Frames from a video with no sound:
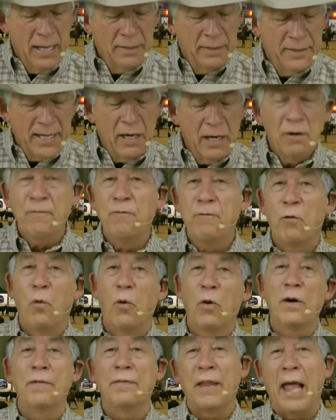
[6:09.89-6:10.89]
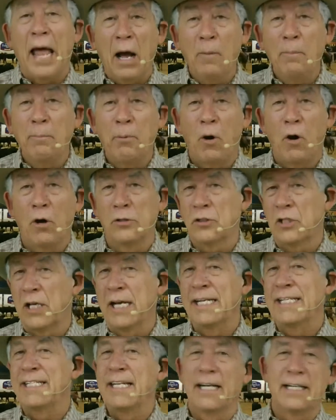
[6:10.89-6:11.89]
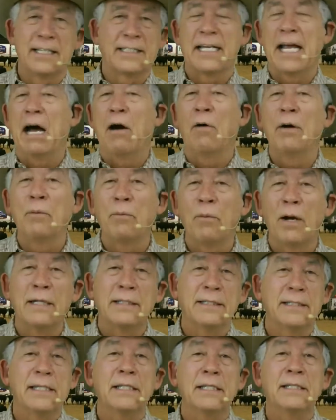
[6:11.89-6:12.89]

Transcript: Therefore, and now Paul's going to tell us how he runs.